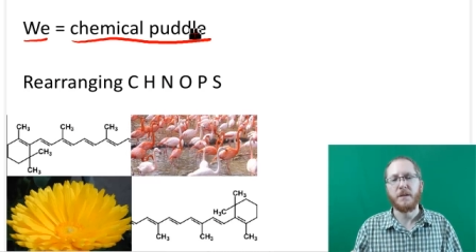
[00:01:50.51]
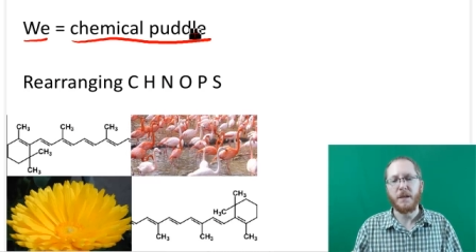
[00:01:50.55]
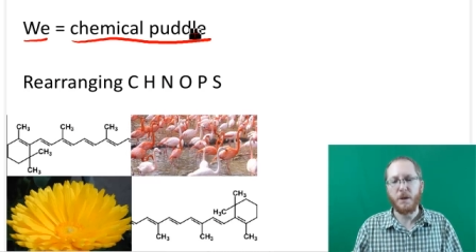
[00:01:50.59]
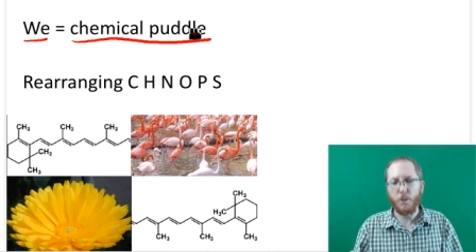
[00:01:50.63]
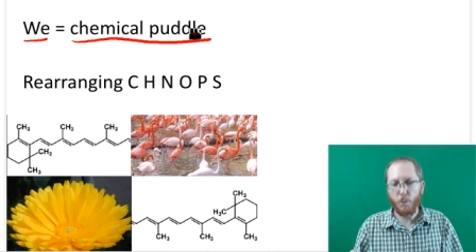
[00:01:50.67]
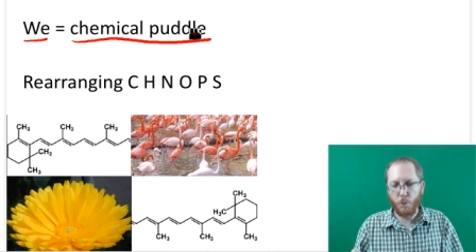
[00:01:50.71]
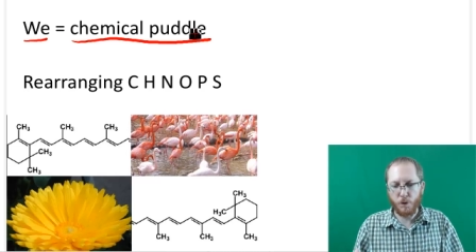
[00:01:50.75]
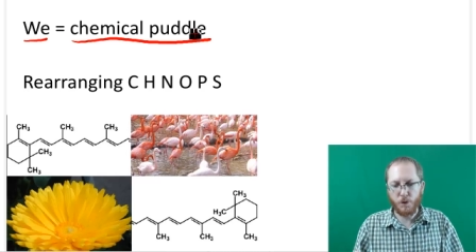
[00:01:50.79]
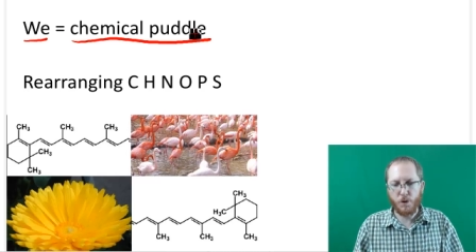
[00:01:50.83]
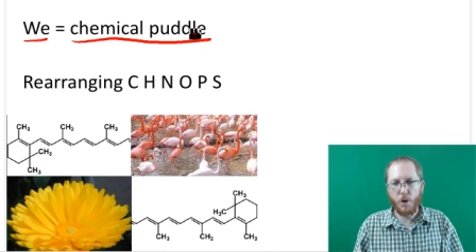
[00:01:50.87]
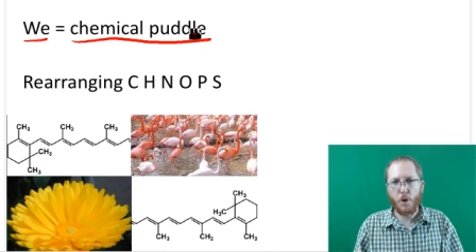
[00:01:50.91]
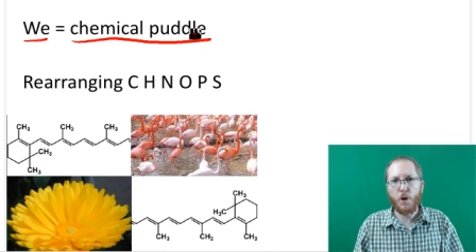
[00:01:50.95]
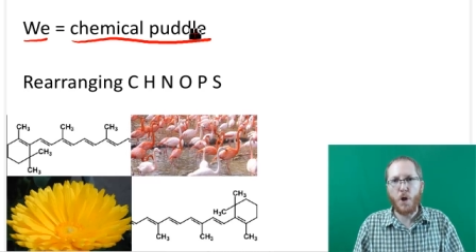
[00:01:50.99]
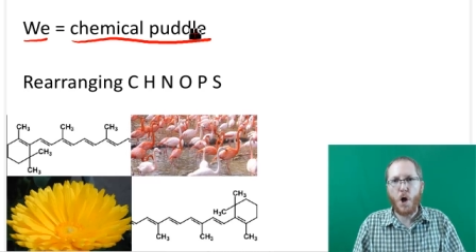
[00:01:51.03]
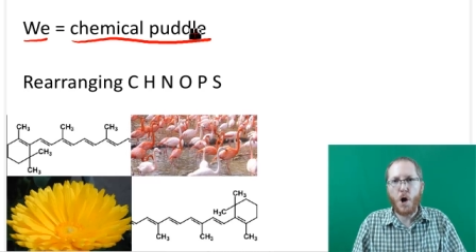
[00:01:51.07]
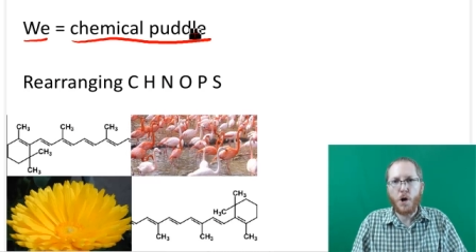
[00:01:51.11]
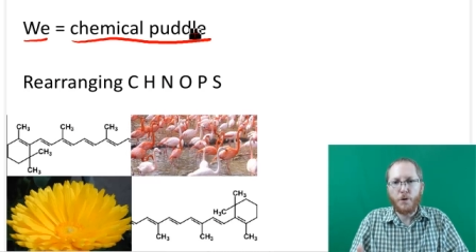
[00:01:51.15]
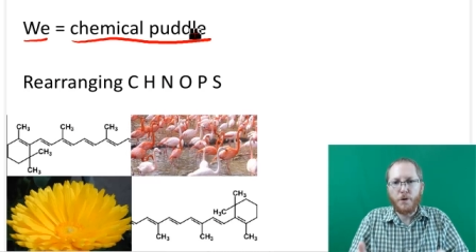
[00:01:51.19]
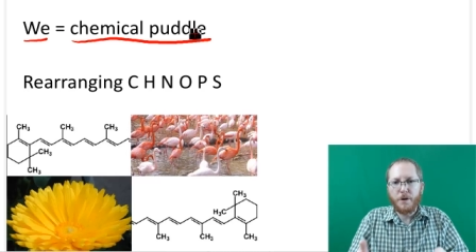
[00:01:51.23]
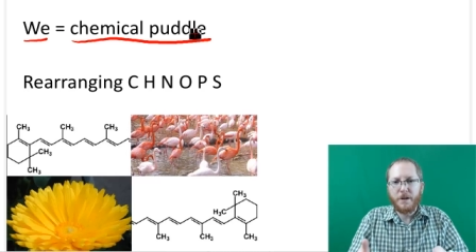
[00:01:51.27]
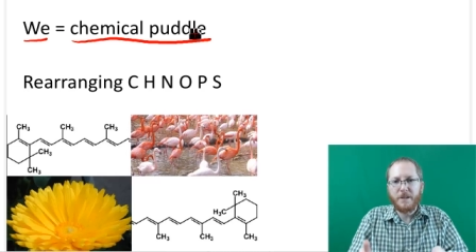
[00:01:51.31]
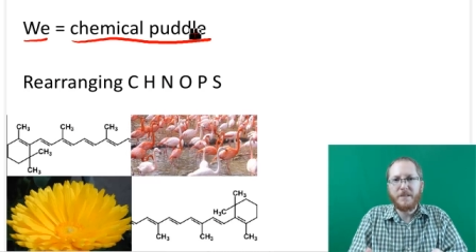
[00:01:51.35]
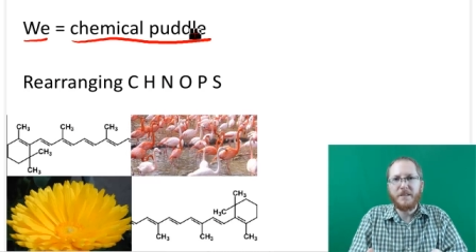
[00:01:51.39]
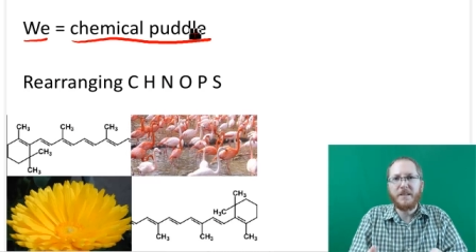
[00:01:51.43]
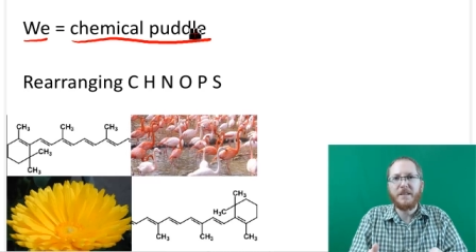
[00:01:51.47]
It will no
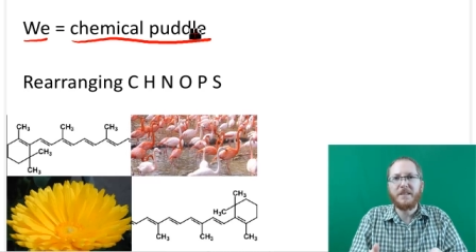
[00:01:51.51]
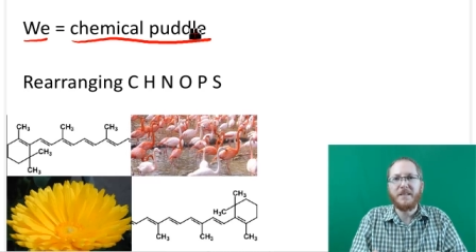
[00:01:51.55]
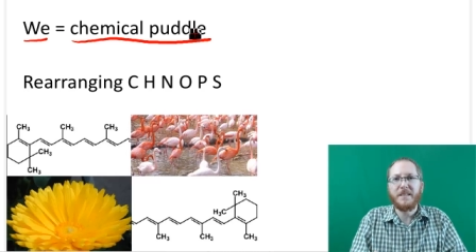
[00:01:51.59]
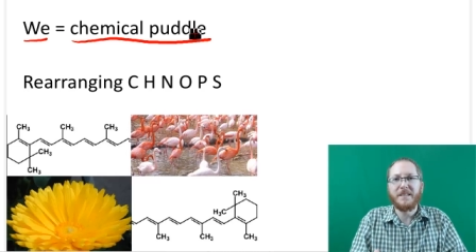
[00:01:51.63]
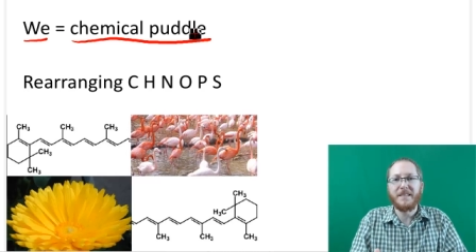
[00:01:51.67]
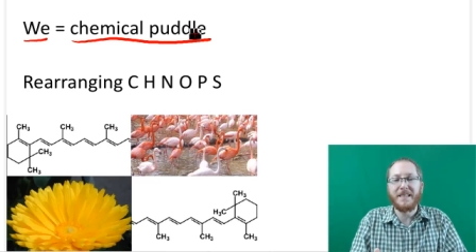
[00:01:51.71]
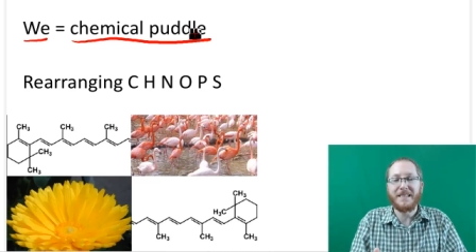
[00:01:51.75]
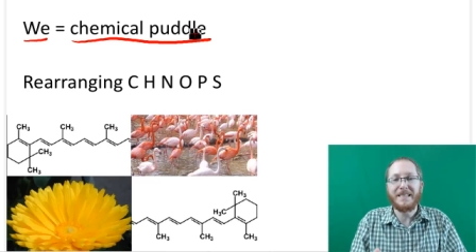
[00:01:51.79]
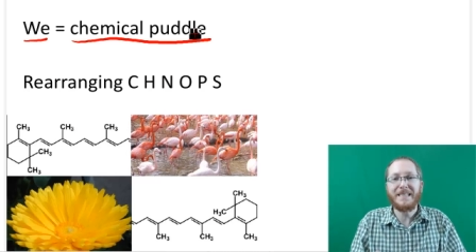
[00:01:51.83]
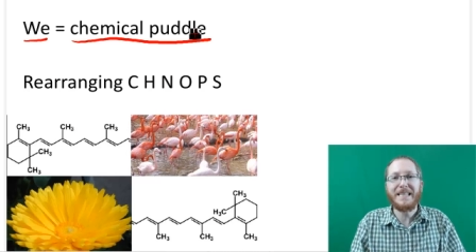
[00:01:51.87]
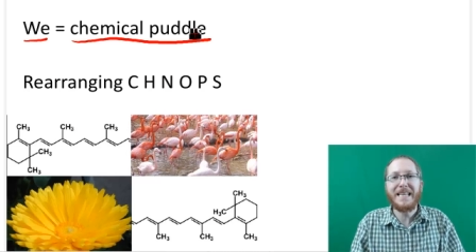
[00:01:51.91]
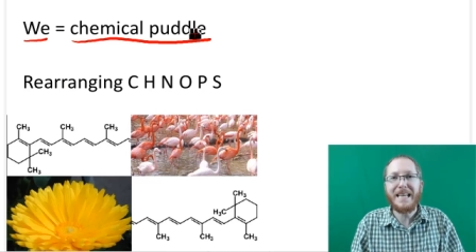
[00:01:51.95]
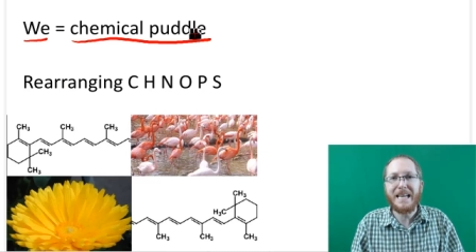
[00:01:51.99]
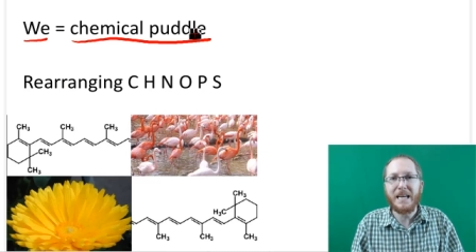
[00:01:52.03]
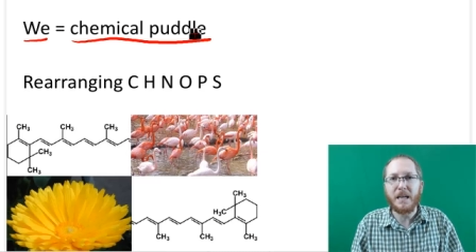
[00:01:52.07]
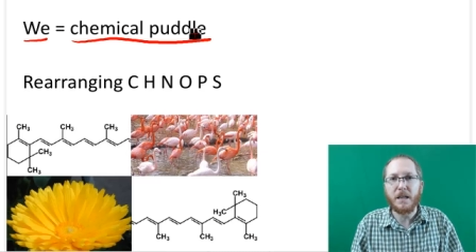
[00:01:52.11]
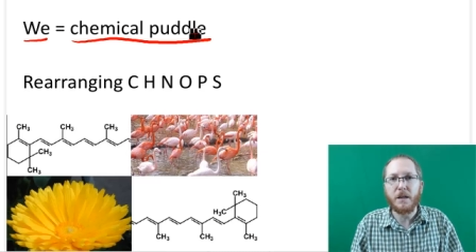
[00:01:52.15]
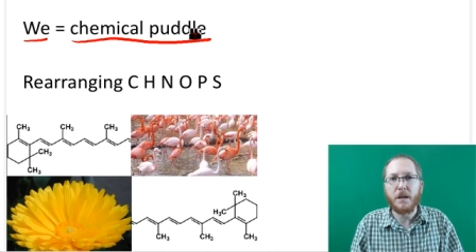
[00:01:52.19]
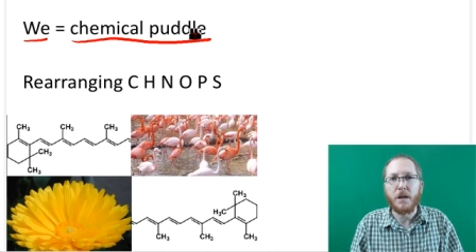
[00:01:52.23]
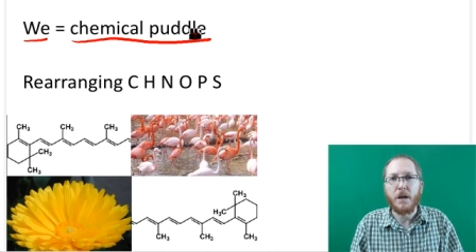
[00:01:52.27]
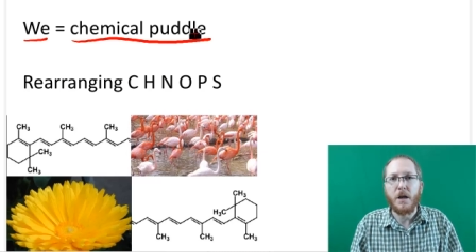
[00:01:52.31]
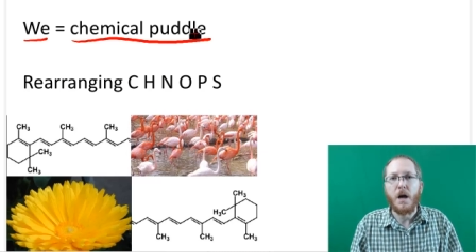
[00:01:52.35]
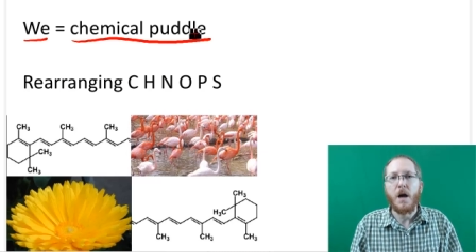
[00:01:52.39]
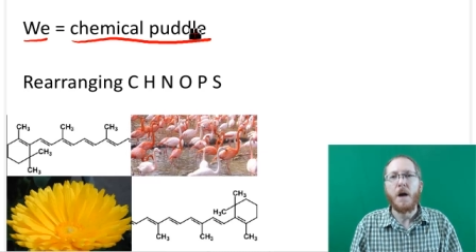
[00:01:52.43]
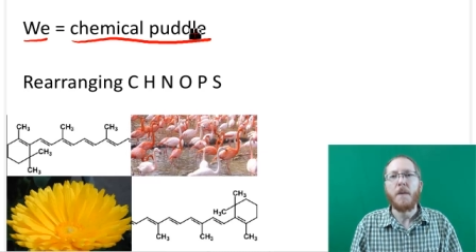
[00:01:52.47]
longer exist as it
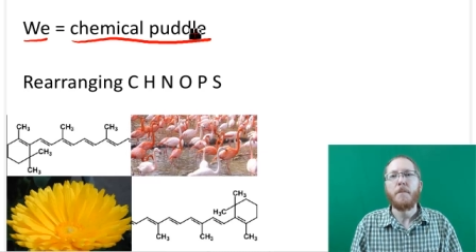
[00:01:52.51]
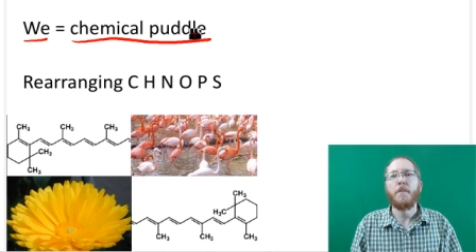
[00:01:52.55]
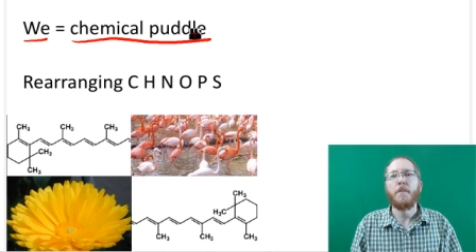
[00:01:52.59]
did,